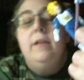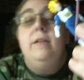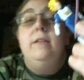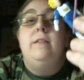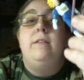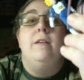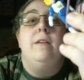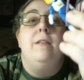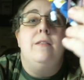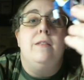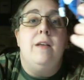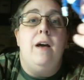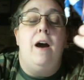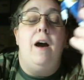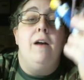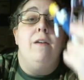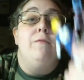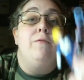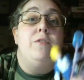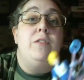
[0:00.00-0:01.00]
since
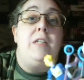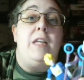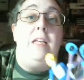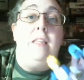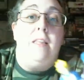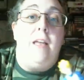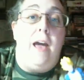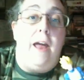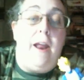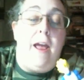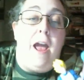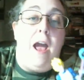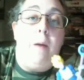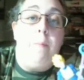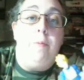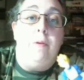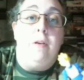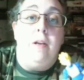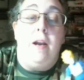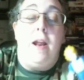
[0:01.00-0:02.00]
I've seen that
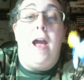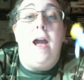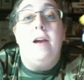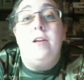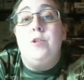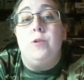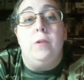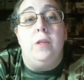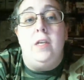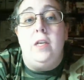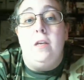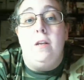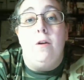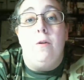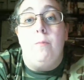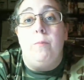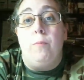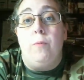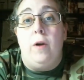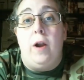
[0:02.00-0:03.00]
happen. And actually,
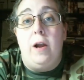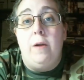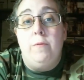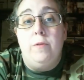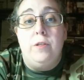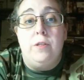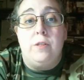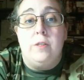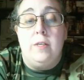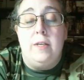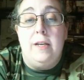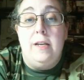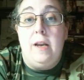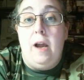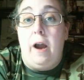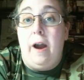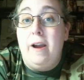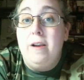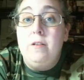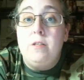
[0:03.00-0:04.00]
when I was in
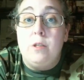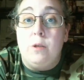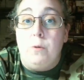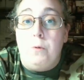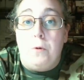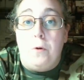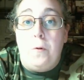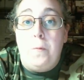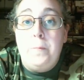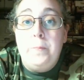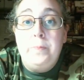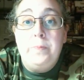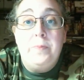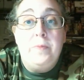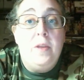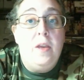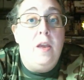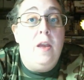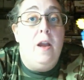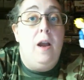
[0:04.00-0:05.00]
high school,
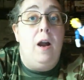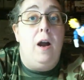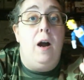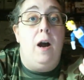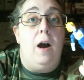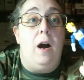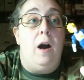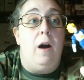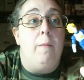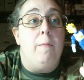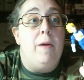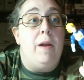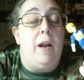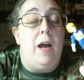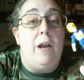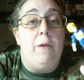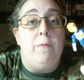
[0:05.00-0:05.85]
and I